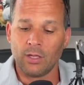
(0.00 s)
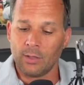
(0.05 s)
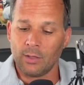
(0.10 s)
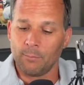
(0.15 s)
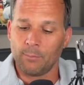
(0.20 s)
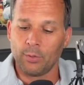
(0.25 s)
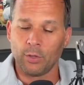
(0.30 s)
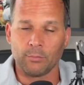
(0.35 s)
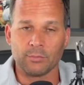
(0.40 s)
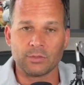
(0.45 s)

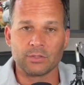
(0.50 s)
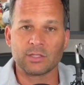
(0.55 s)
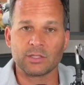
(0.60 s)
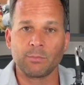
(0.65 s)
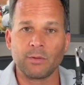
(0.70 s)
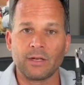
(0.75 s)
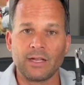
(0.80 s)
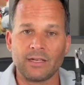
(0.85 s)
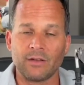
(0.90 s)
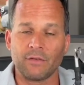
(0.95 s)
boom,
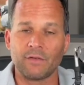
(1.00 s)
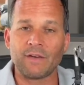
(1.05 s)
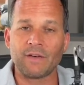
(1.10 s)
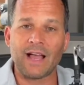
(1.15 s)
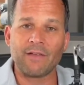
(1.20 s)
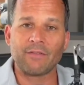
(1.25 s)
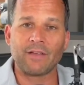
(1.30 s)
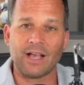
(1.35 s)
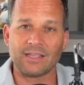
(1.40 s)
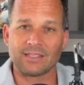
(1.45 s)
split it into
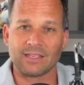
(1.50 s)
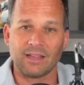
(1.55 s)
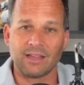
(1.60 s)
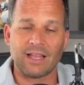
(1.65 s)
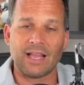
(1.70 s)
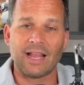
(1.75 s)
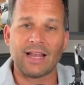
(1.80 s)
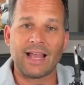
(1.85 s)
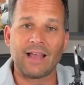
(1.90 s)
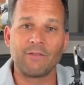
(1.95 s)
5 guys in a
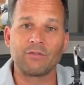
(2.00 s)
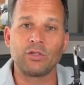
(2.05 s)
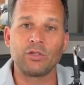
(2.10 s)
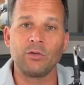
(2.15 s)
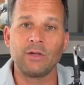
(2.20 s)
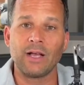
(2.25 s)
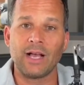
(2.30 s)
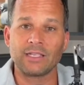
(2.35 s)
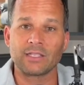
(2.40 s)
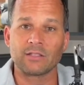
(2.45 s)
line, have 2
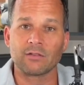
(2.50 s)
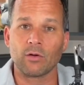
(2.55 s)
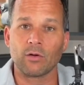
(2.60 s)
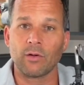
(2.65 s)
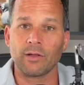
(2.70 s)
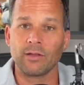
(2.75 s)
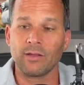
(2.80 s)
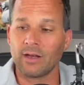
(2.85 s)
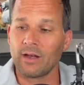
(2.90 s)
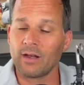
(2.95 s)
guys
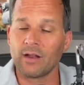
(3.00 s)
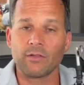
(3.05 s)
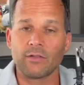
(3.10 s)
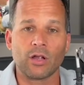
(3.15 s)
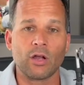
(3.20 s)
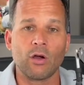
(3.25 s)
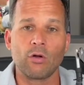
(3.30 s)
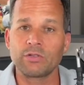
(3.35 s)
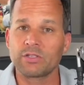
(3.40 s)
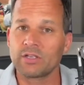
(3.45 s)
throwing. Get another
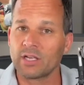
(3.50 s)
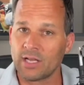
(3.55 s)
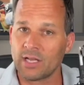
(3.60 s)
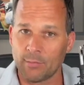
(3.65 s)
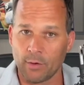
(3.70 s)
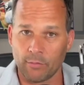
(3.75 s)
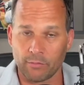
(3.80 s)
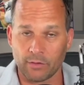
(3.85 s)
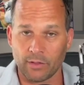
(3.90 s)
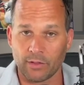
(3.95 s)
coach to come
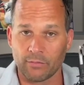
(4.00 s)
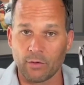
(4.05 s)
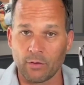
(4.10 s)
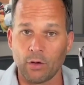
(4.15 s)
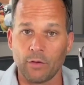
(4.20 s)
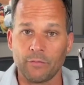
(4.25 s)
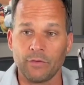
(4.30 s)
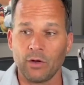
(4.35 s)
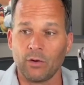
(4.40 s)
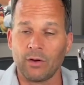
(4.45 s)
over and throw
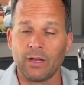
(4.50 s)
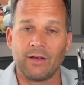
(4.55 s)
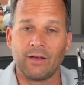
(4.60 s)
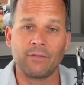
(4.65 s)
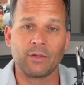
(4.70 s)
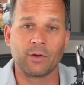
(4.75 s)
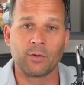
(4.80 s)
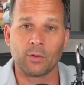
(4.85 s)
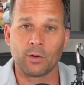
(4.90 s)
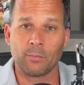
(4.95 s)
if you don't have
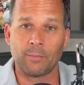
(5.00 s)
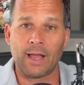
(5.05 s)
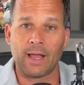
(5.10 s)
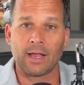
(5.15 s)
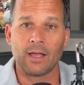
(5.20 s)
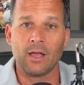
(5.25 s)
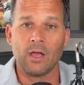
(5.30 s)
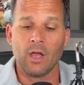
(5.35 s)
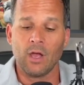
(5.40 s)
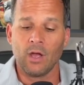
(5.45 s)
the quarterback.
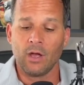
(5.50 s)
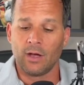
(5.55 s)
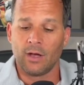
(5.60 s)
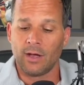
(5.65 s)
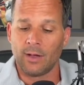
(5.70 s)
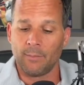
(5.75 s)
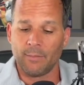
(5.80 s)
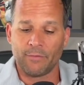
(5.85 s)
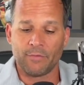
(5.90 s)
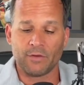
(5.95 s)

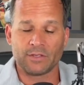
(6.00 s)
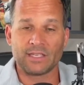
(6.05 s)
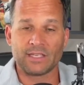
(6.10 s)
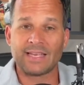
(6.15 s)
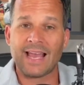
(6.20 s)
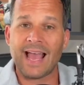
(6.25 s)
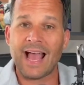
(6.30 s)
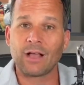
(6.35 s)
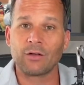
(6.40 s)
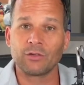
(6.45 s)
If it's a
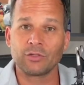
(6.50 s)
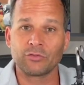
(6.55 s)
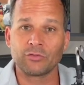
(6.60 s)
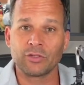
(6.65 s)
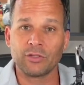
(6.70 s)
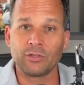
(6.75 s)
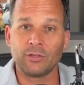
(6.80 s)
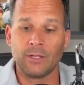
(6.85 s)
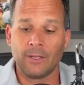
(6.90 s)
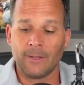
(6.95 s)
tackle
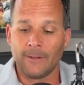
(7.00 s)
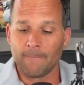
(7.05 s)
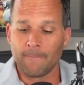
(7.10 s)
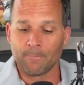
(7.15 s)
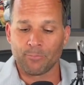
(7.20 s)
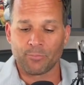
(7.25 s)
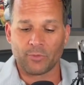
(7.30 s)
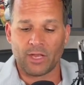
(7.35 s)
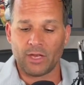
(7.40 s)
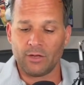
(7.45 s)
drill,
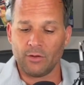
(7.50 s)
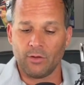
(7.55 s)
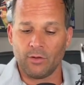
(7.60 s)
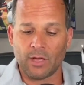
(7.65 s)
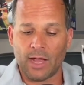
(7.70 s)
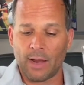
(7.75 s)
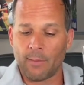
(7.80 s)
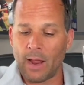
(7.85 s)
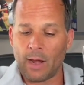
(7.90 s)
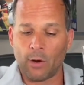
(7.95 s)
and
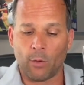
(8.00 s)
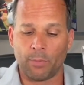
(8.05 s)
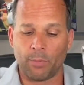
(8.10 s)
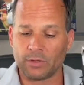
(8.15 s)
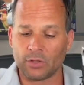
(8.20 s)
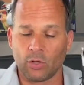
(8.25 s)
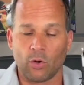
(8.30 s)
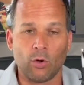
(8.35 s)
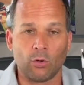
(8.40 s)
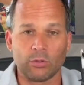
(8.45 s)
I don't
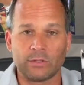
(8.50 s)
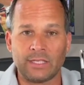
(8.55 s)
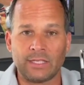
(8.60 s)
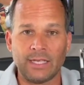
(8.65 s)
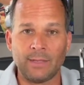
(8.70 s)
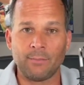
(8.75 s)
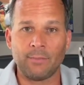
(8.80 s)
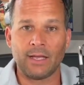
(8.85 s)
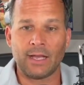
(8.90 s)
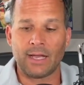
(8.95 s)
put the whole
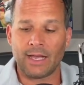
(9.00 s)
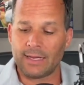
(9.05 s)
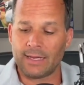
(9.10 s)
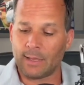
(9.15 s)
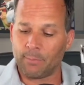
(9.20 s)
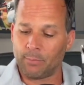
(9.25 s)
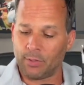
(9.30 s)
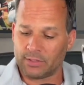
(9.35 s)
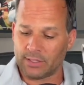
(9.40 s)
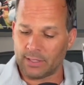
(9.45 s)
team behind. I
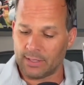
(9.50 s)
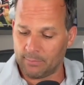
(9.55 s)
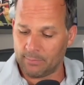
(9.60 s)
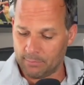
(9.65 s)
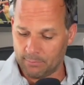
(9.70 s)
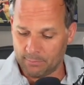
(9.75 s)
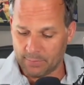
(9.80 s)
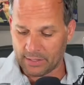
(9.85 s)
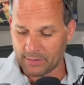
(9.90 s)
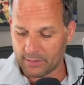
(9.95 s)
put the
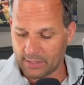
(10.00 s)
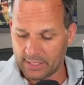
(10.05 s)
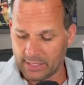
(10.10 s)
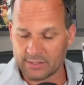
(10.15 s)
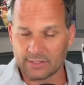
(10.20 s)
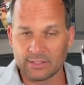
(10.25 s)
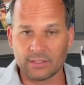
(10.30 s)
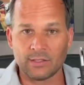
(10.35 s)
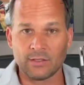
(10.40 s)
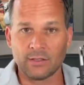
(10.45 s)
bigger
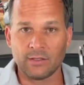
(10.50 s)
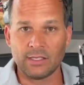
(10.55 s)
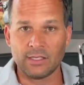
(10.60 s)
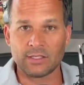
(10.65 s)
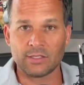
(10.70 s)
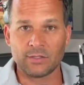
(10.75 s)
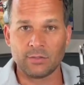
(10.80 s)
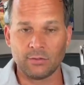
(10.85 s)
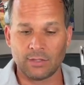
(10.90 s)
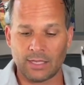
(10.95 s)
kids in these
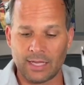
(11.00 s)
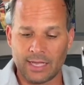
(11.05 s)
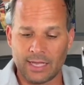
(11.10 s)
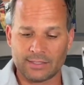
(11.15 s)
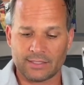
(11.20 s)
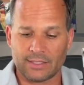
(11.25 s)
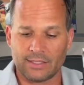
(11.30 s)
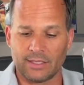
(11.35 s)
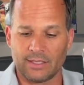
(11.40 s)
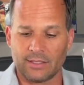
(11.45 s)
2
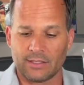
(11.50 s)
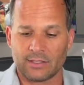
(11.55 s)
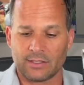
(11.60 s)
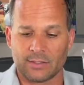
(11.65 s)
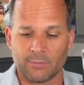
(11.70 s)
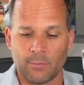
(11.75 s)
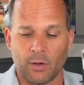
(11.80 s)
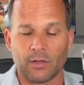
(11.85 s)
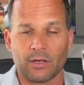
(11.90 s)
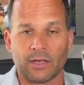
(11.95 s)
lines and the
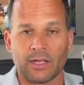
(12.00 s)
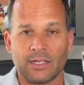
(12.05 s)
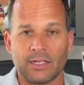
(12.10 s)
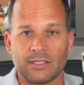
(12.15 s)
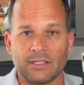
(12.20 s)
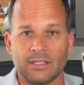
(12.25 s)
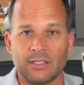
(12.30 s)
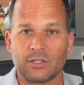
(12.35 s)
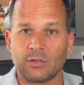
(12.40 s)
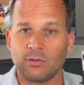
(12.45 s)
smaller kids
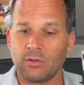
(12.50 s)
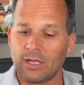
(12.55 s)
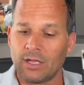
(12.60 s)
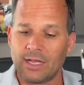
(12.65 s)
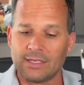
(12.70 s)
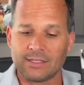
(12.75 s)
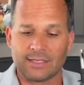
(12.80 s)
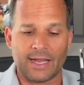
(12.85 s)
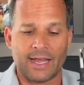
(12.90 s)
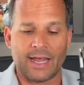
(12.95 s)
in these 2
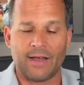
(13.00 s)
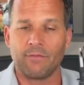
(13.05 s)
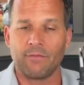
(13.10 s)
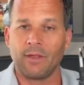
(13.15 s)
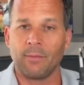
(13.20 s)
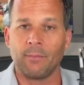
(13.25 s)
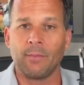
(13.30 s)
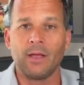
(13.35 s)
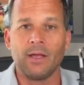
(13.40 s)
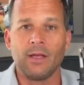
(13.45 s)
lines, and I have
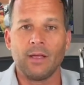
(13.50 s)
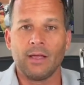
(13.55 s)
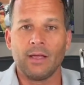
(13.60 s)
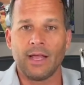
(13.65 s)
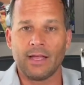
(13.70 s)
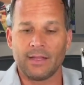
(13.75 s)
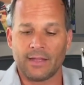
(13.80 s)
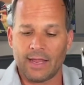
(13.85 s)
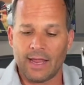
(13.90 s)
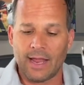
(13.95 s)
them,
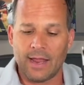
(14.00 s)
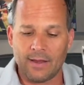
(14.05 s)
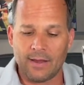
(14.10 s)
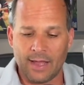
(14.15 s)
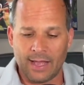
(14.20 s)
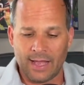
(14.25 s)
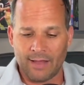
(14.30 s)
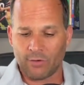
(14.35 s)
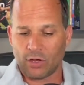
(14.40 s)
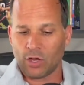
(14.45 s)
and
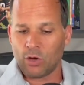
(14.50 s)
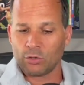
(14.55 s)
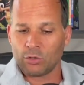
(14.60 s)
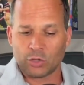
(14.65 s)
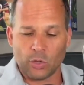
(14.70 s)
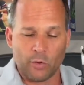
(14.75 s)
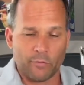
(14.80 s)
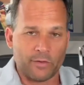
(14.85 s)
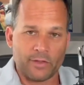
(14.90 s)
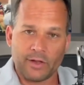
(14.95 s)
I have a coach
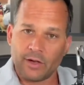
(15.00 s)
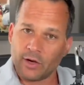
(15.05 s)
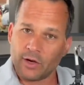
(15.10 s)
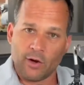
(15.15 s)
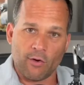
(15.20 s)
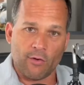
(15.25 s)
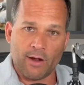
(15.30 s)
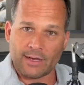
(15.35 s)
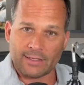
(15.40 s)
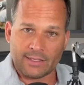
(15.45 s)
over there
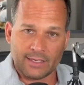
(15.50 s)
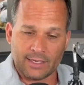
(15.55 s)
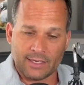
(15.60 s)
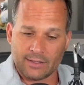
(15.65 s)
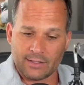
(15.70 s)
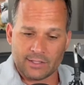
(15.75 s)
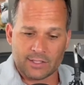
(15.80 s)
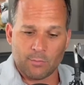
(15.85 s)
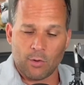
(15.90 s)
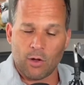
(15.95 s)
correcting
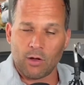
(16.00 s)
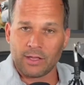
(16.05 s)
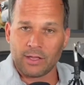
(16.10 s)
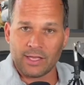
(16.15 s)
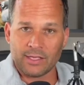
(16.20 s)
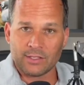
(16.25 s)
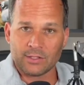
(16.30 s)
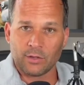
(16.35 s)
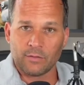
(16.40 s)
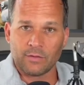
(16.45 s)
the small
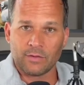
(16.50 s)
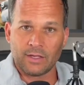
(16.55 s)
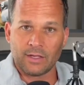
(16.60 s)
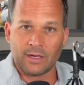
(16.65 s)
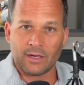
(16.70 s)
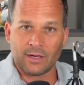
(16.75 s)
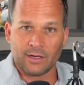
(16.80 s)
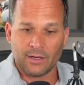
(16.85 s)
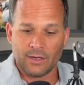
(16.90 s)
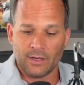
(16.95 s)
kids over
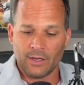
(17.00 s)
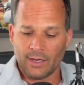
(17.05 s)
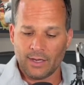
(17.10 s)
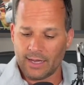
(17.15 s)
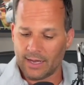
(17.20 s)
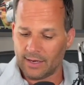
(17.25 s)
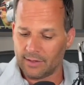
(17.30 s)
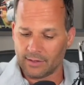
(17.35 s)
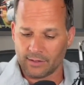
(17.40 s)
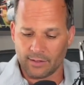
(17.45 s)
there,
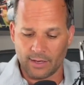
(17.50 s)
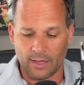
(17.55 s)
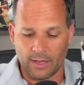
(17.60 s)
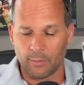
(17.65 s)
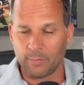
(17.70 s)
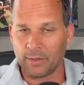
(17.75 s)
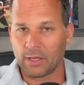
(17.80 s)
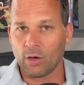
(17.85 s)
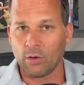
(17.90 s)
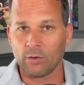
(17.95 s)
and I'll
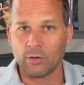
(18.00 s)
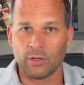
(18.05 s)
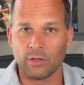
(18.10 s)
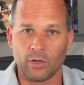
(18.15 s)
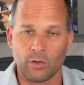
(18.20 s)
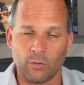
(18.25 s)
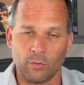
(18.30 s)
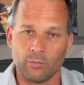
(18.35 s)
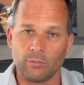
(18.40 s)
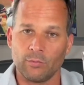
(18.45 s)
be
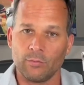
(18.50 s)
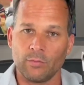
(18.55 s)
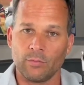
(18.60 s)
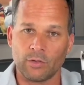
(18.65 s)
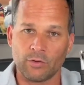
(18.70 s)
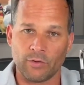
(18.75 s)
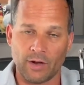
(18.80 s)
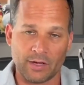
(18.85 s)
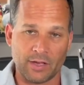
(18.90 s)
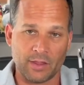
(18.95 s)

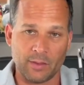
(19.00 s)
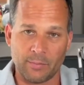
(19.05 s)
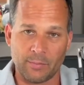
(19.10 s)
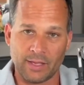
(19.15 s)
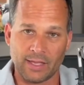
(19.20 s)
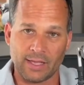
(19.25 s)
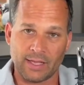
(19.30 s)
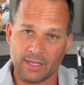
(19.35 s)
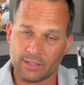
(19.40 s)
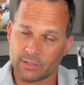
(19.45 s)
correcting the
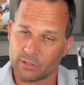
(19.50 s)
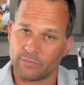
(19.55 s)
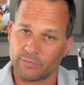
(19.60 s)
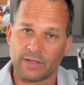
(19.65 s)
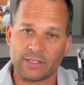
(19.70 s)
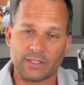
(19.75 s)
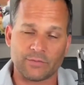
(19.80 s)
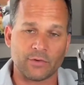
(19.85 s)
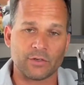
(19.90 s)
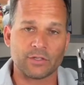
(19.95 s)
big kids or
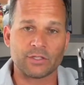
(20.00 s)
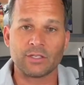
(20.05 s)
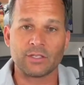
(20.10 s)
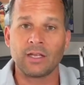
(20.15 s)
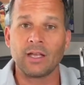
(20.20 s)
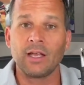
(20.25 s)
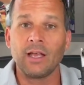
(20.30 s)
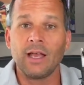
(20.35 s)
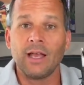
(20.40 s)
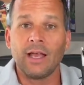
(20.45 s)
vice
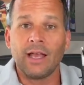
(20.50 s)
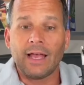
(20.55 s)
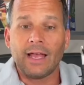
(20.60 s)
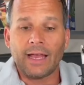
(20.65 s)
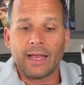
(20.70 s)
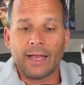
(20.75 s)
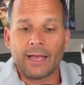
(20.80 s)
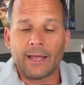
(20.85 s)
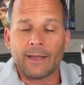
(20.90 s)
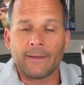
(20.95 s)
versa,
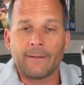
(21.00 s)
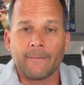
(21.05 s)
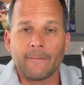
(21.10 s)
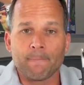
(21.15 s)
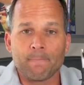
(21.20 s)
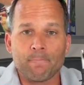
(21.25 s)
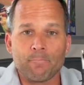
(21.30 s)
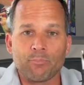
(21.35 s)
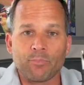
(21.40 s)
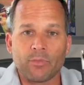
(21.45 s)
and
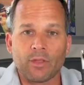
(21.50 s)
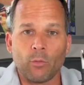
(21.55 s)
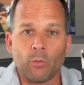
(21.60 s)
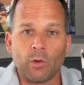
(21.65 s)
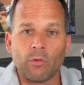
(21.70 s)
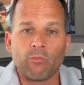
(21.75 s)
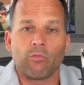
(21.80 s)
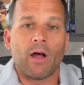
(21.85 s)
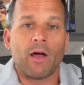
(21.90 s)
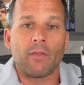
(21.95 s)

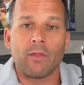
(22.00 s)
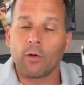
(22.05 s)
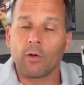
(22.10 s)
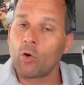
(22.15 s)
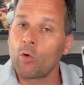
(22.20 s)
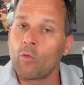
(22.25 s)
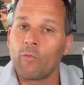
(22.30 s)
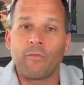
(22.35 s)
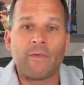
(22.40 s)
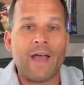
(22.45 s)
we run
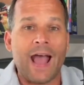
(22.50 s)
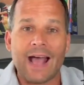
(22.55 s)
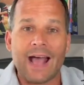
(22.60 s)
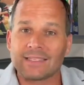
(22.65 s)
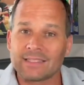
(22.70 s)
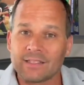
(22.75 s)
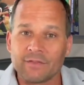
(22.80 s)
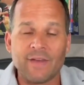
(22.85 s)
fast.